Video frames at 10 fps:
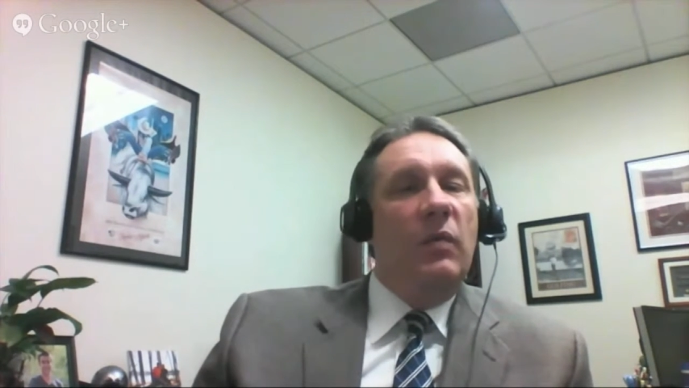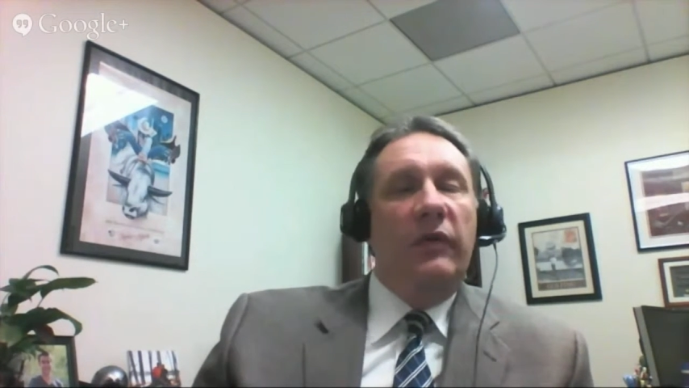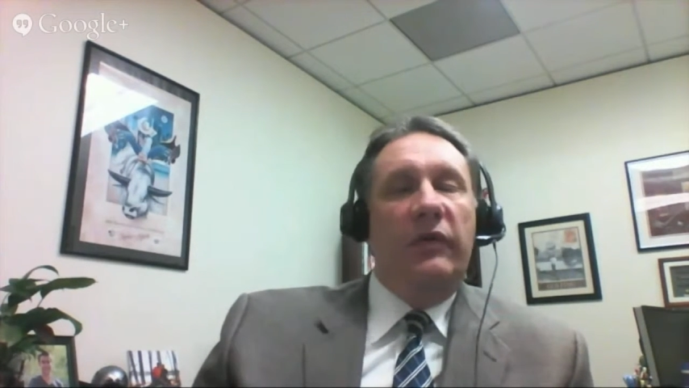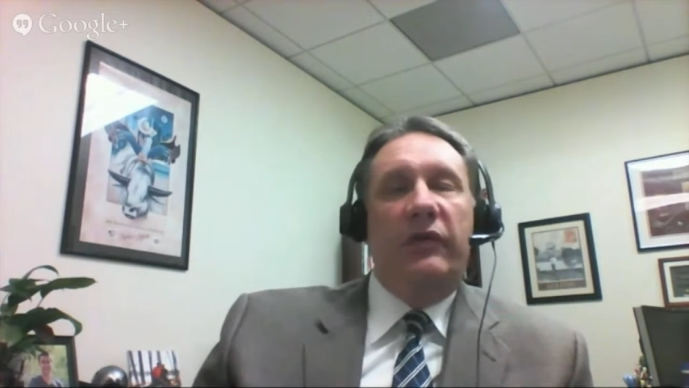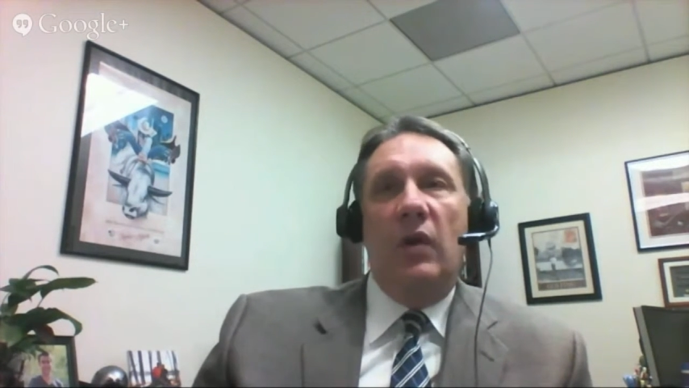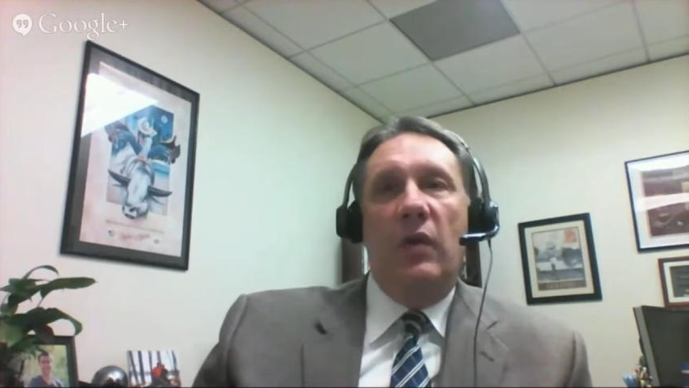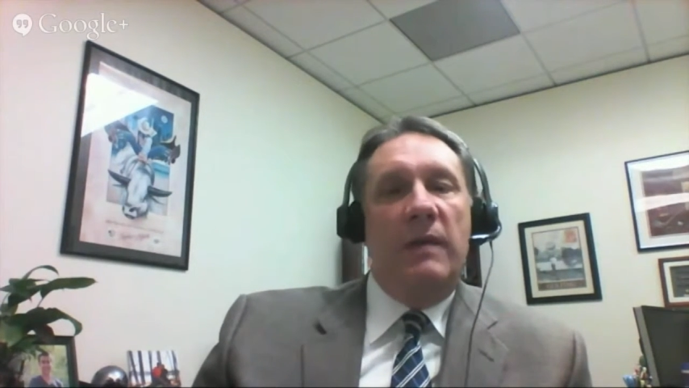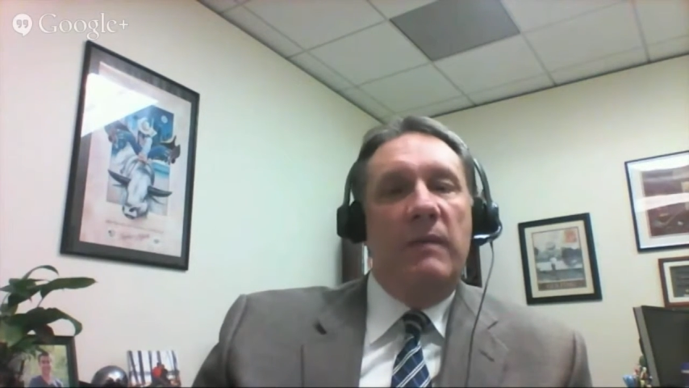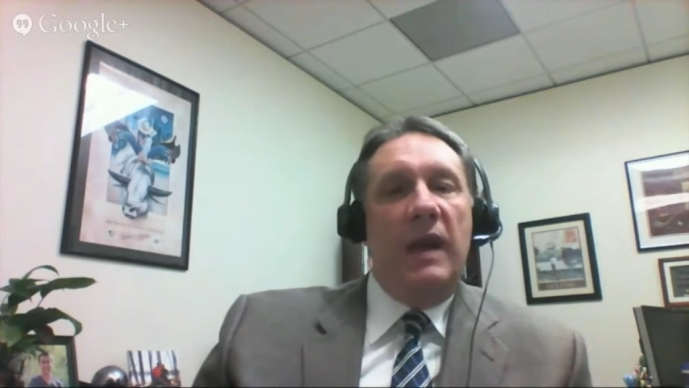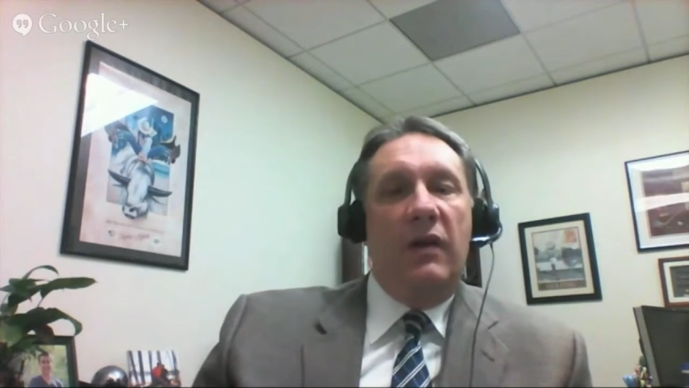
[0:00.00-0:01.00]
will slow
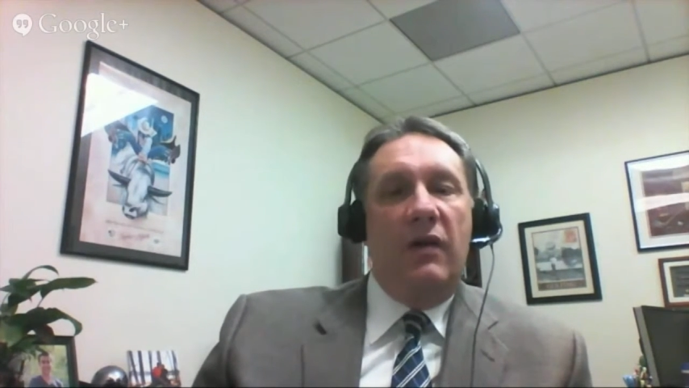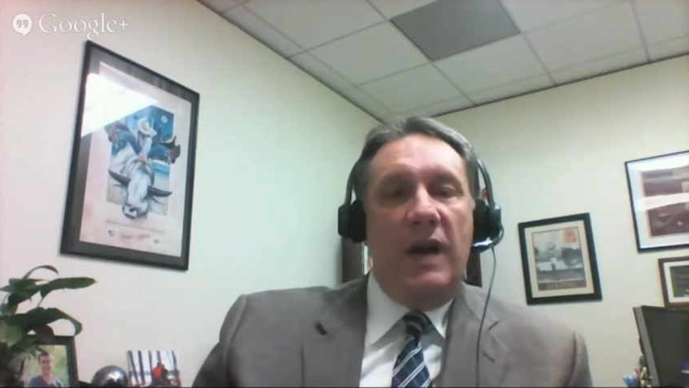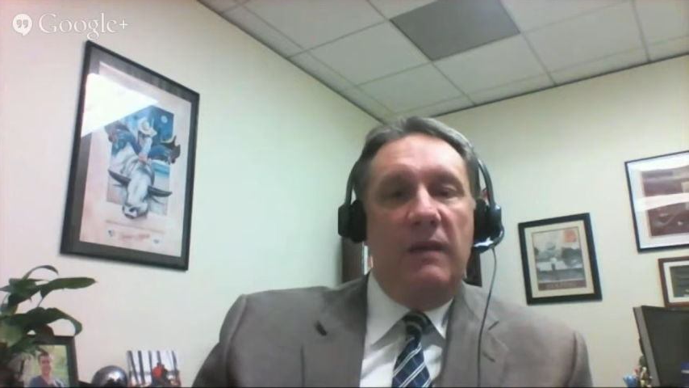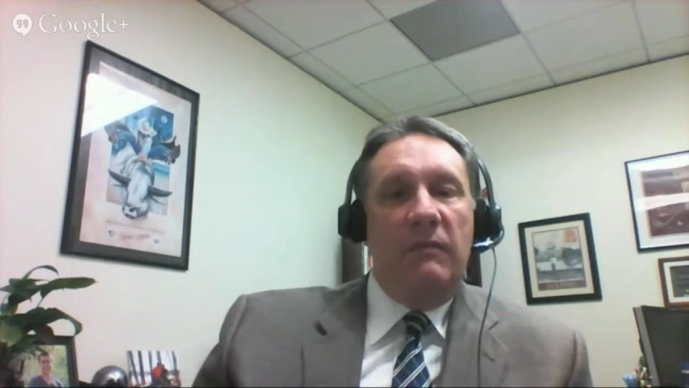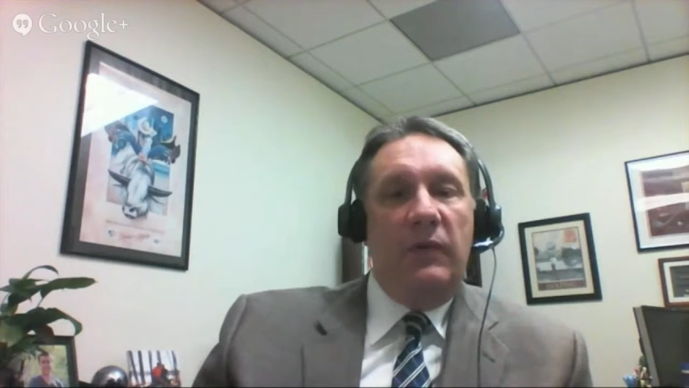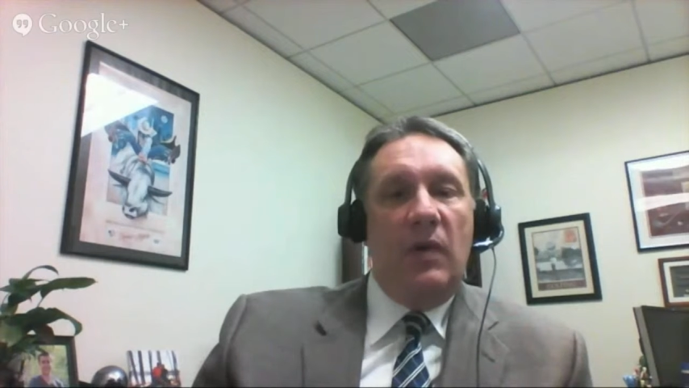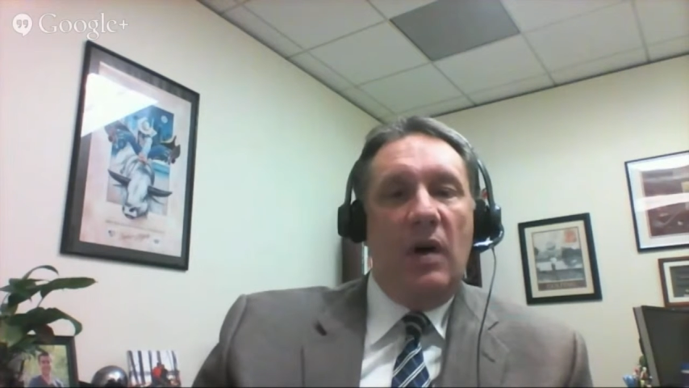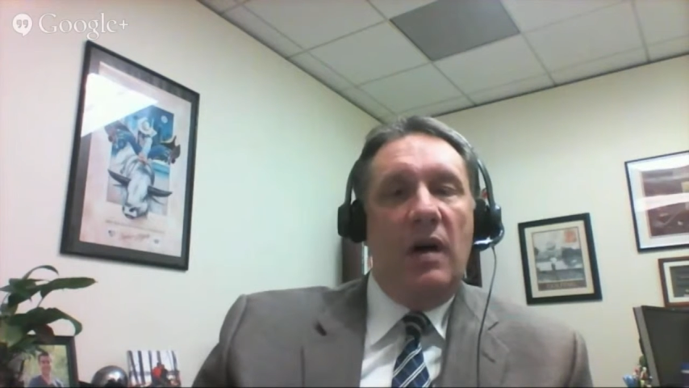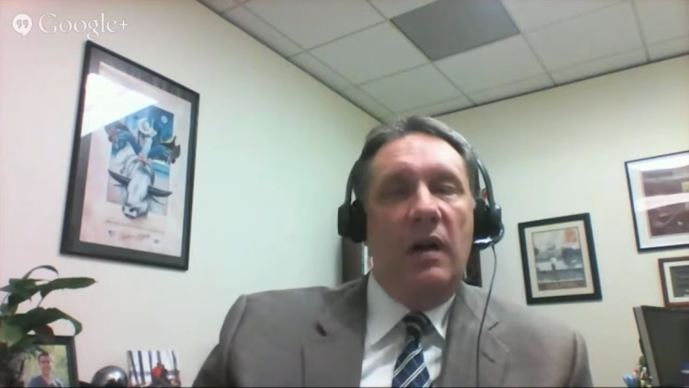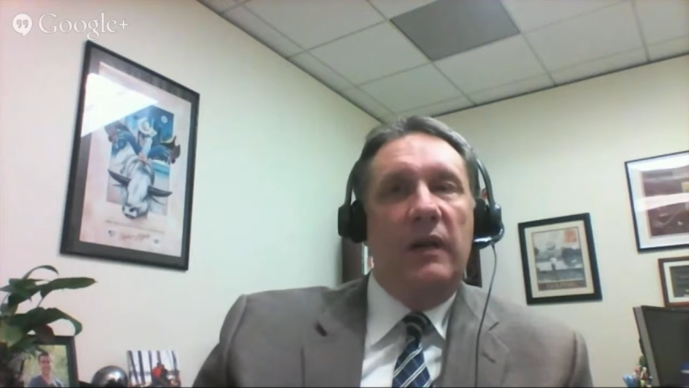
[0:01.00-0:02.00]
them and grind them to a
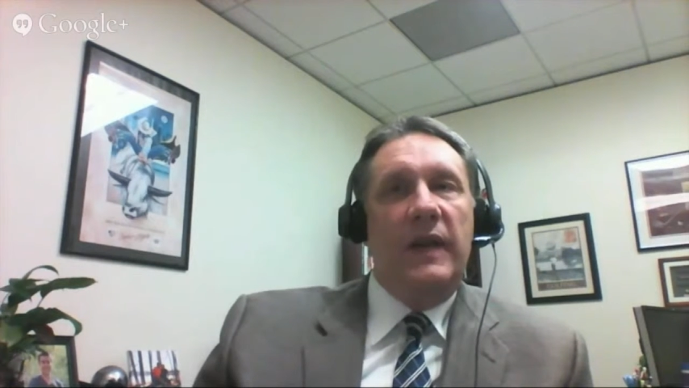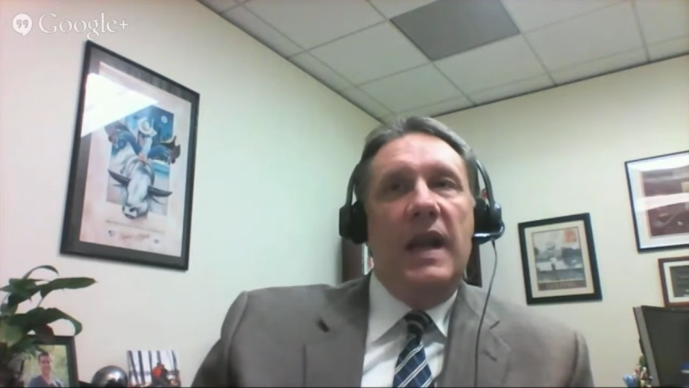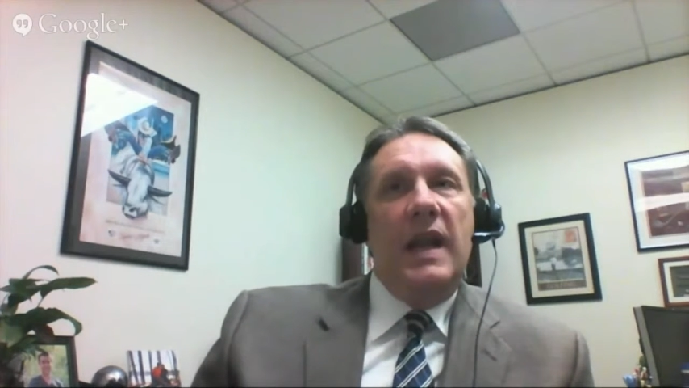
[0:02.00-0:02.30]
halt